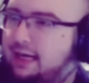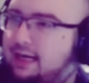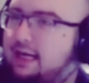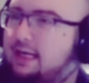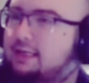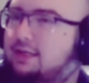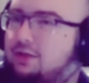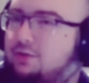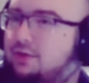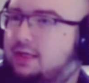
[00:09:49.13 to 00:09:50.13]
need to
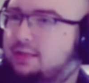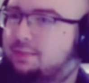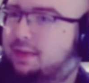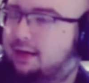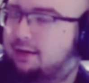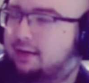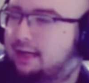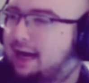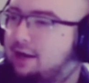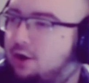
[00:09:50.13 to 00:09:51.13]
do this better. Like,
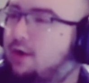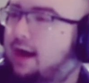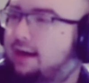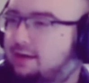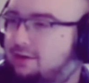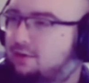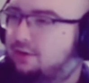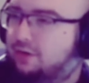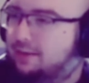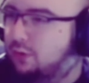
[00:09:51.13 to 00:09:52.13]
I know how to do
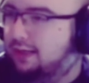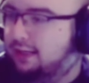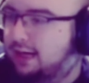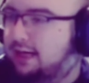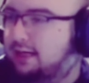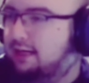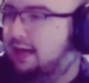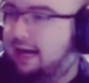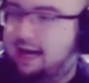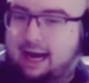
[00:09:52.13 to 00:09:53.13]
3-point lighting.
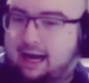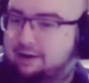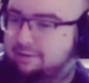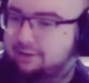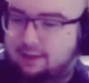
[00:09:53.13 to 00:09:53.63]
I have,